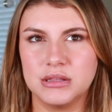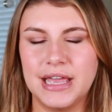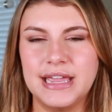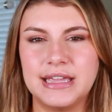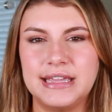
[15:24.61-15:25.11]

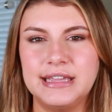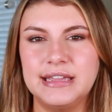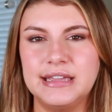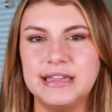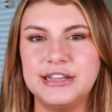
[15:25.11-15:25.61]
Like
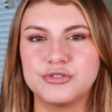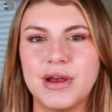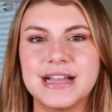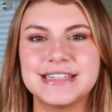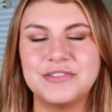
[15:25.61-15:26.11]
he
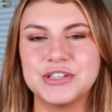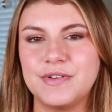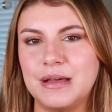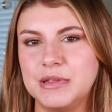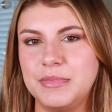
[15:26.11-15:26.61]
tracks down this
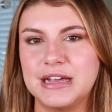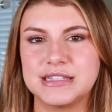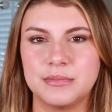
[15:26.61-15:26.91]
family because